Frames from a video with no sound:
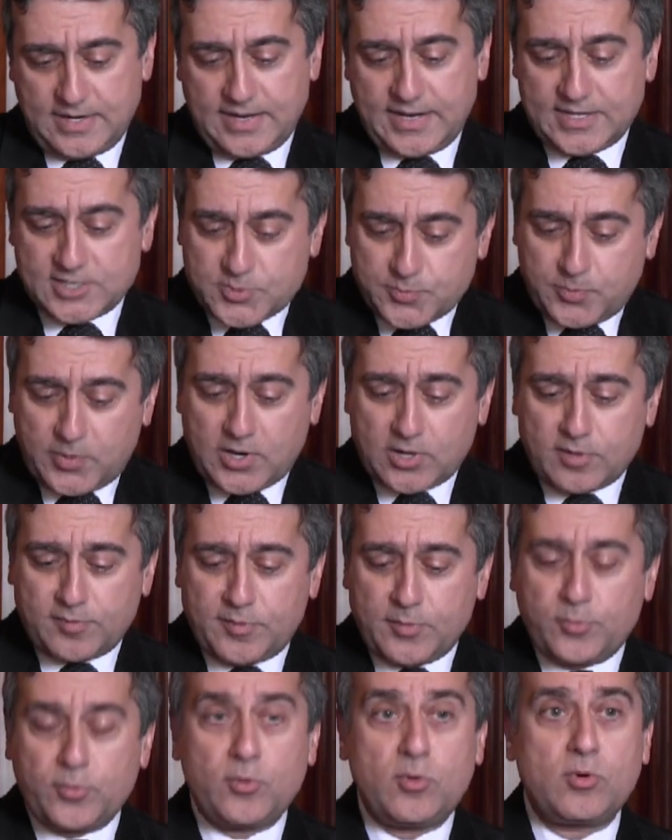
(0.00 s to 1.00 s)
as part of
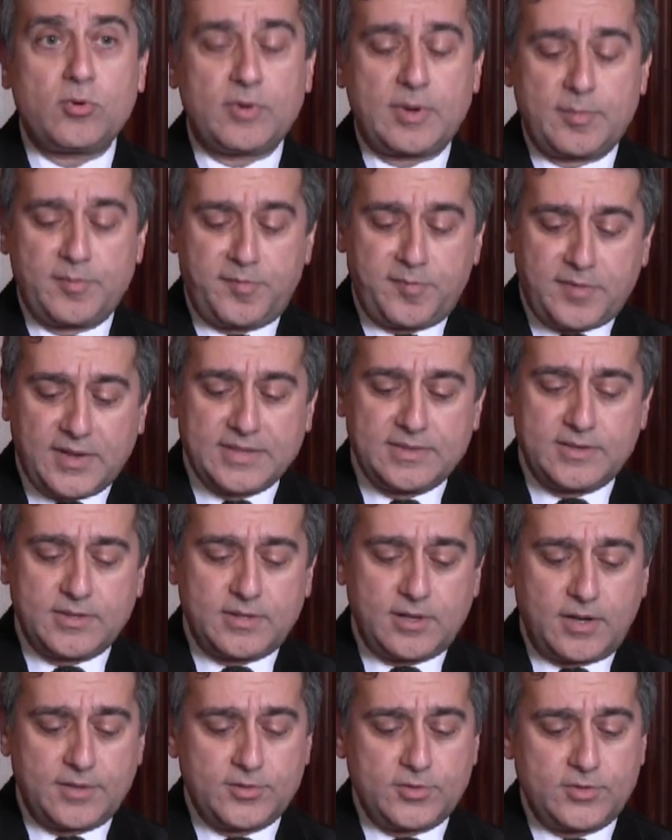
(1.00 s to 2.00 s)
a program
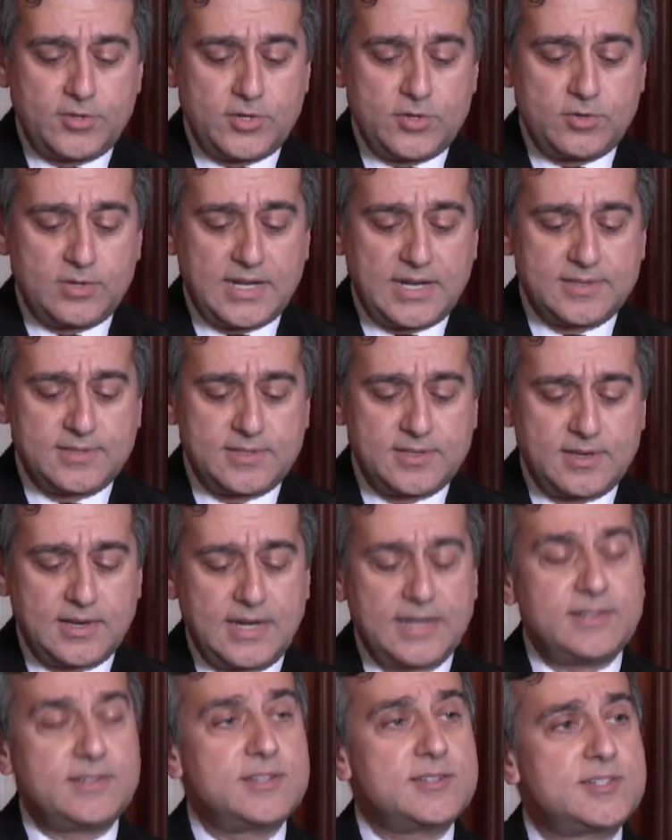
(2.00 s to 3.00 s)
funded under the
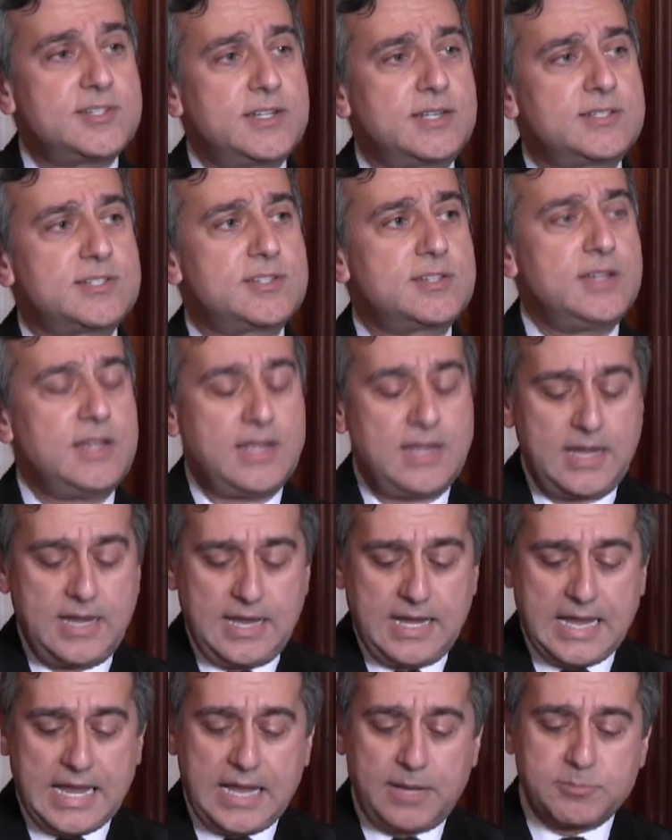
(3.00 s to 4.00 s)
1996
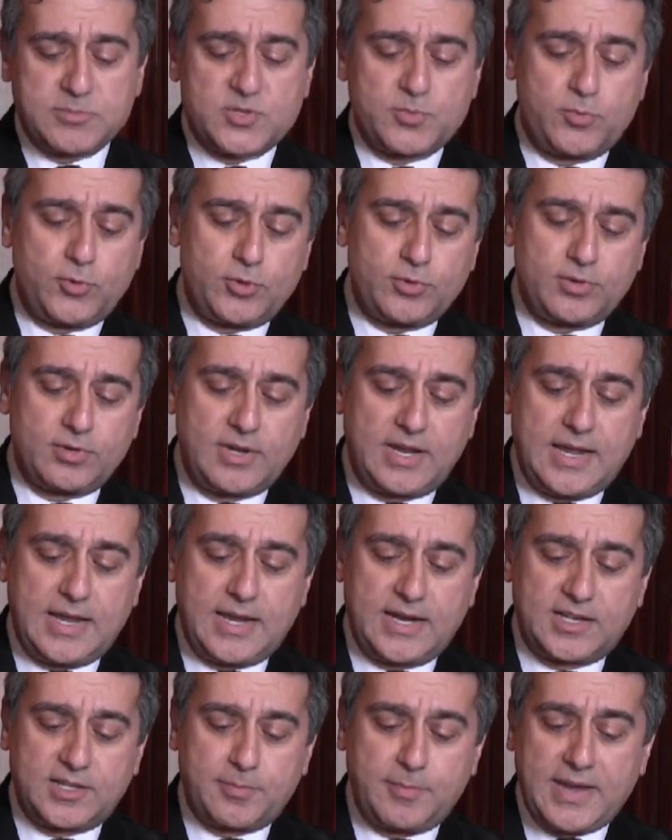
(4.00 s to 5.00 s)
Helms-Burton
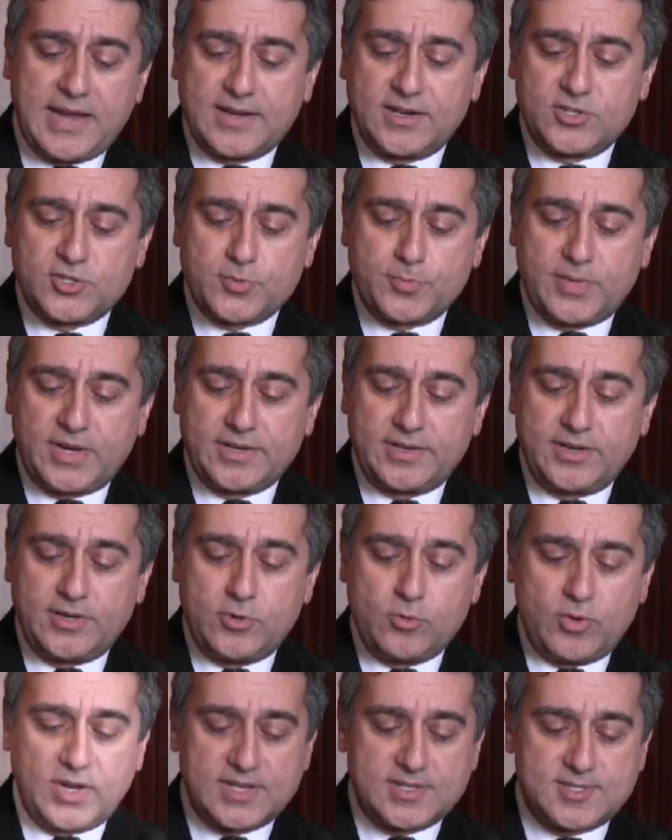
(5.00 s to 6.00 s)
Act managed by the
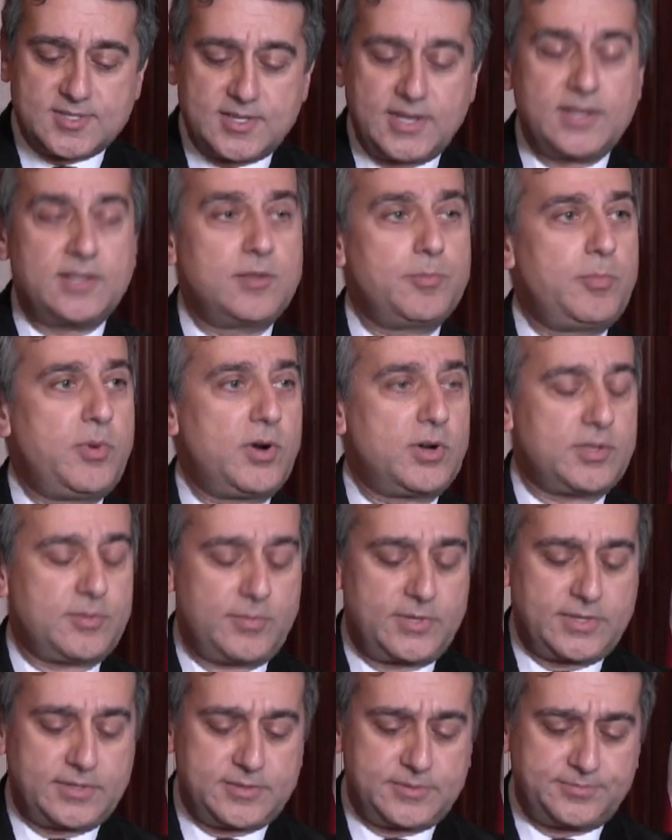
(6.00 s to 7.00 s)
U.S. State
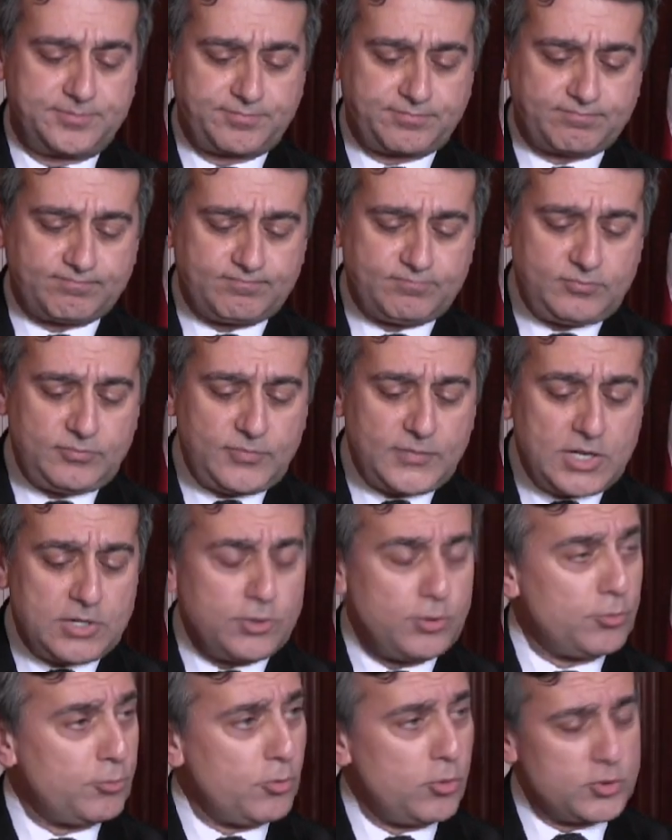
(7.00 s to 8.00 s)
Department.
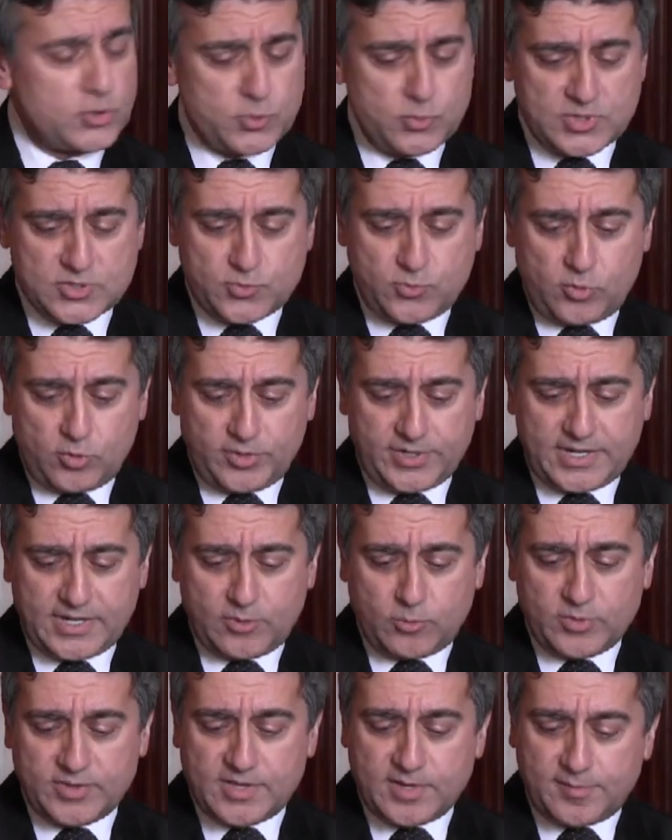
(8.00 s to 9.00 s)
Gross was
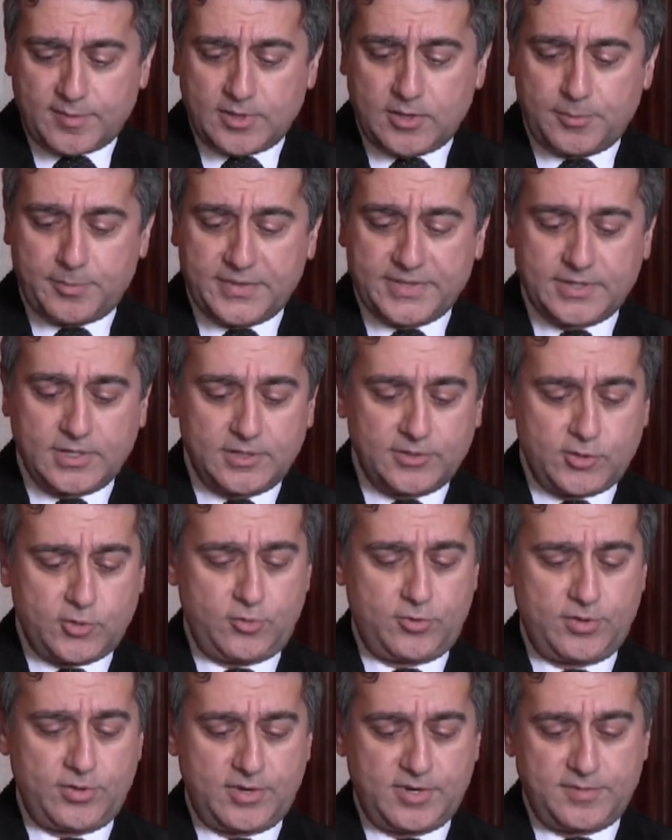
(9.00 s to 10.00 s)
working with Development
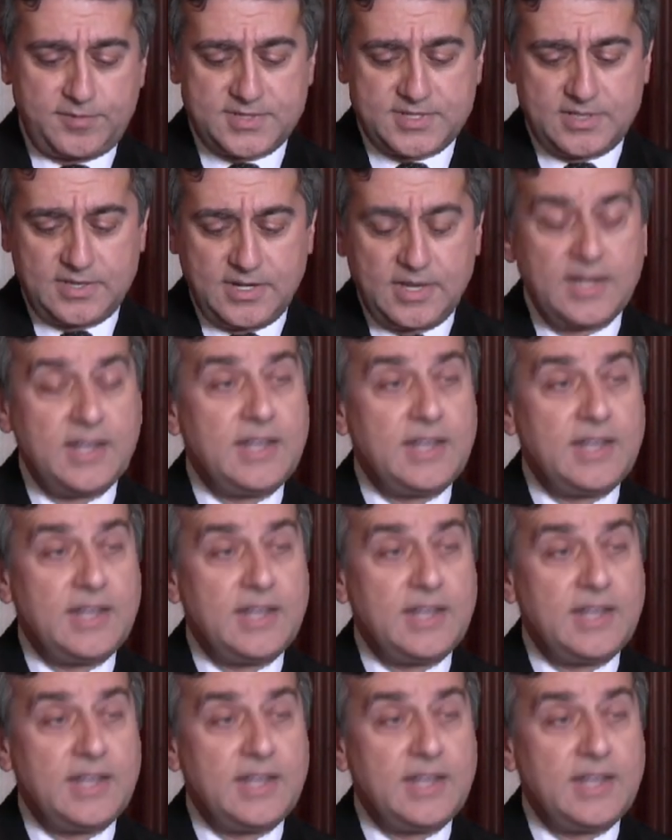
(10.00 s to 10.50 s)
Alternatives,